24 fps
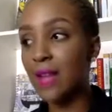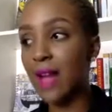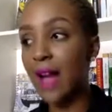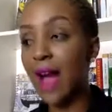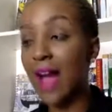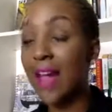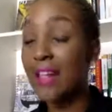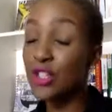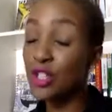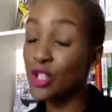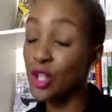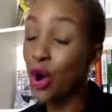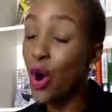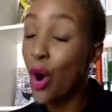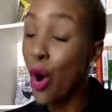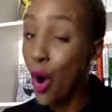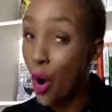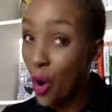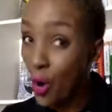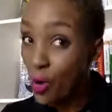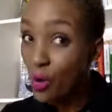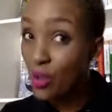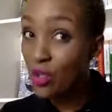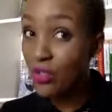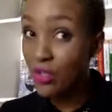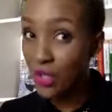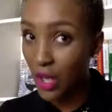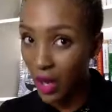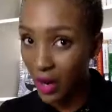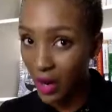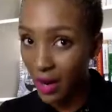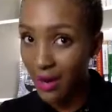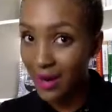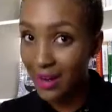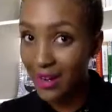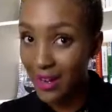I told
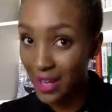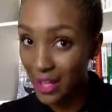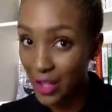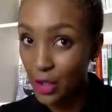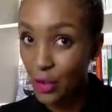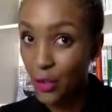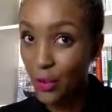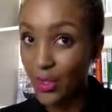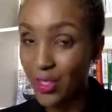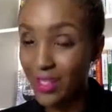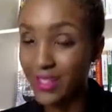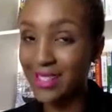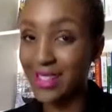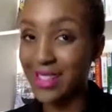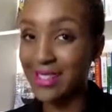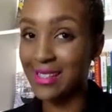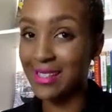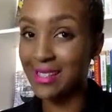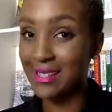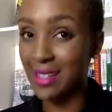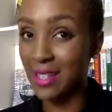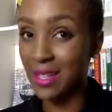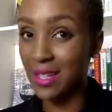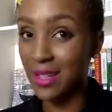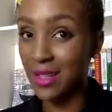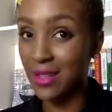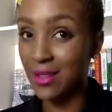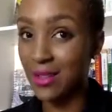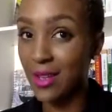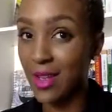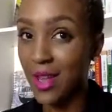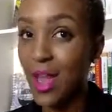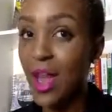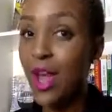her in 2016